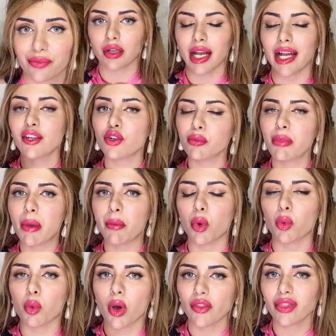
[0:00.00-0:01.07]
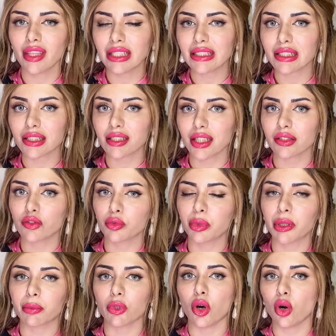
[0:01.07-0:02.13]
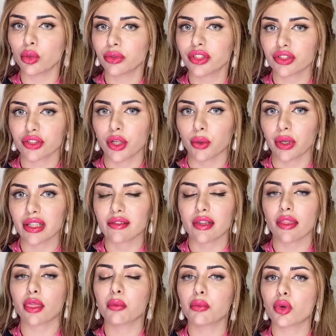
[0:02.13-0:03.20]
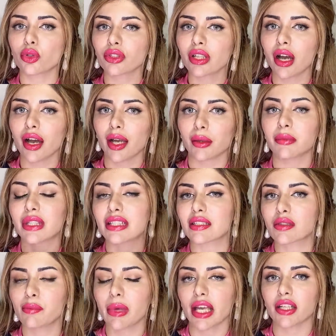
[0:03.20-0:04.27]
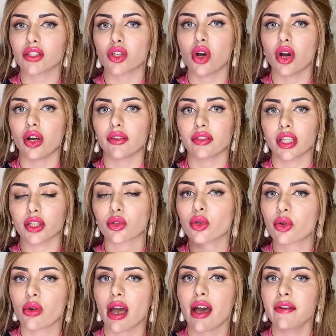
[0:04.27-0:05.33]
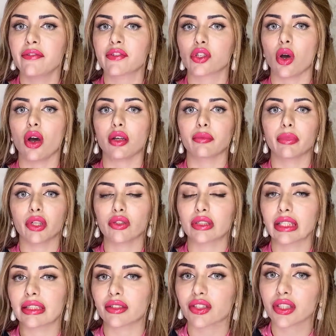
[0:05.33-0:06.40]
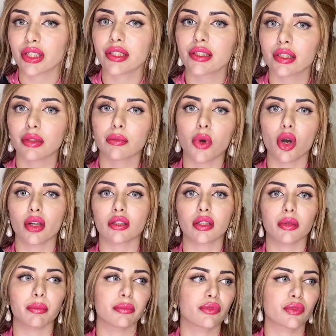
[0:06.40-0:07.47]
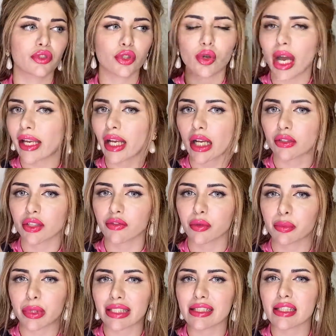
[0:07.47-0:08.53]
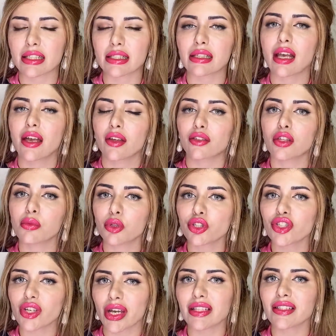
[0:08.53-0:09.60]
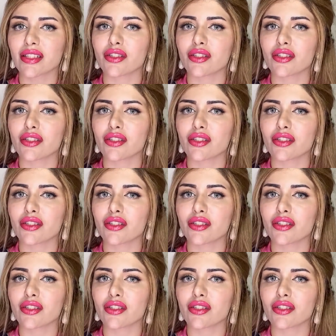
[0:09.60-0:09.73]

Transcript: And remember, one thing successful people always know is that the more time they spend on their craft, on building their system, on trying out different businesses, the more chances